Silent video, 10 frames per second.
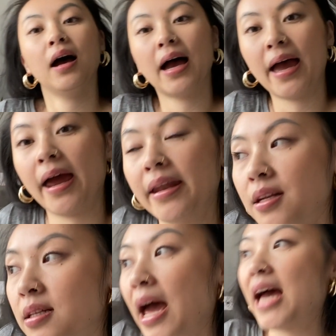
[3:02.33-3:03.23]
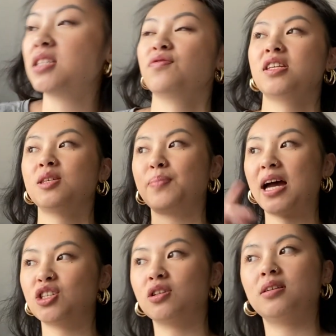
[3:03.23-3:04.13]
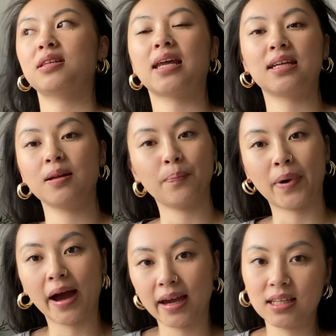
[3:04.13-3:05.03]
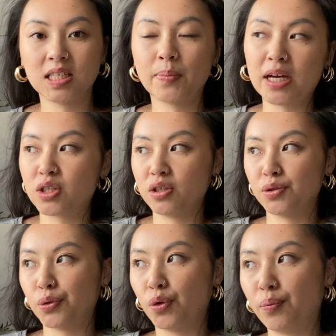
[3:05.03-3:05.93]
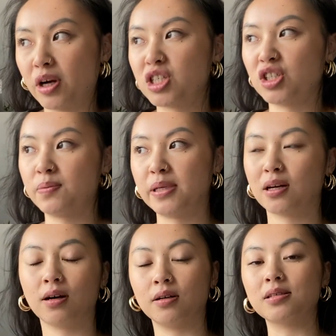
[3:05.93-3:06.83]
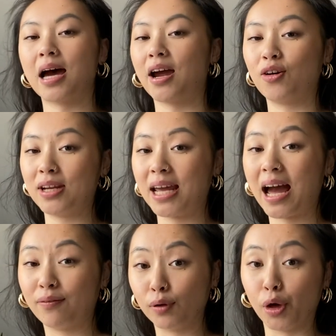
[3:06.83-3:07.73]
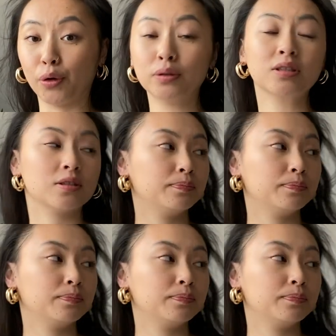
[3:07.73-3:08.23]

And as for the spatulas, I didn't buy any spatulas or brushes because I already have loads.